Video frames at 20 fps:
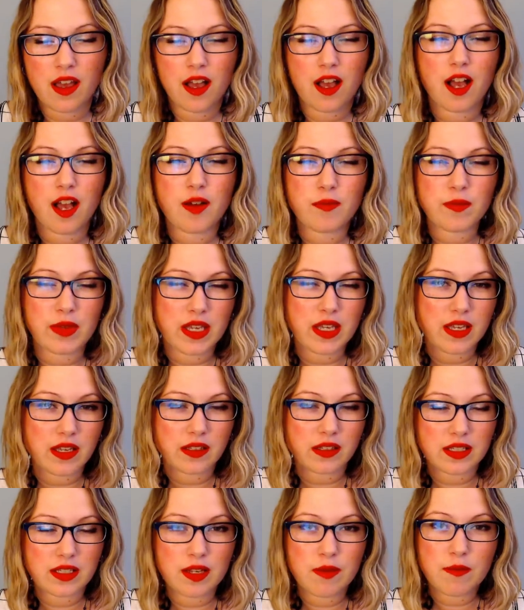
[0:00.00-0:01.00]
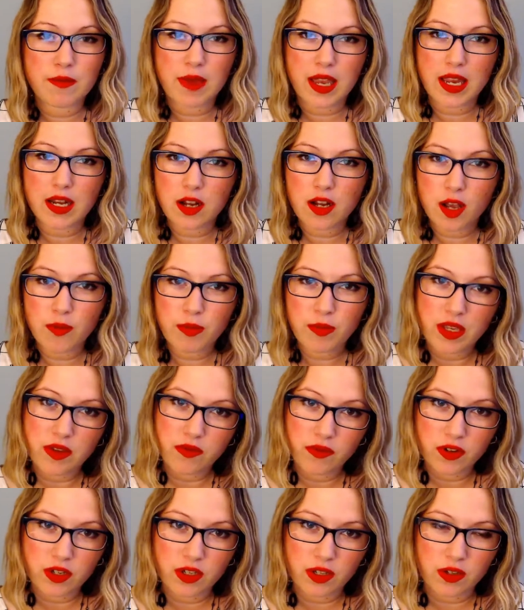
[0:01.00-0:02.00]
ELT might not be
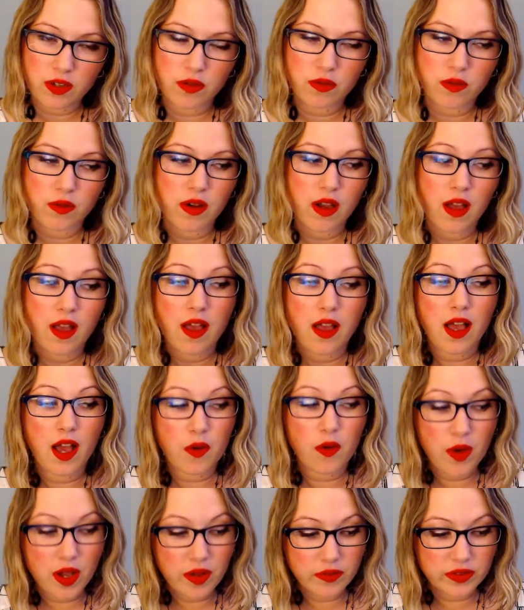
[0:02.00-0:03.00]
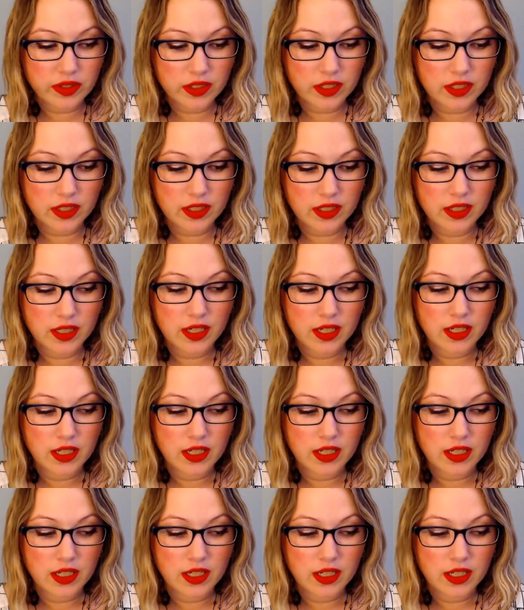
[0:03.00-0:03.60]
for you. However,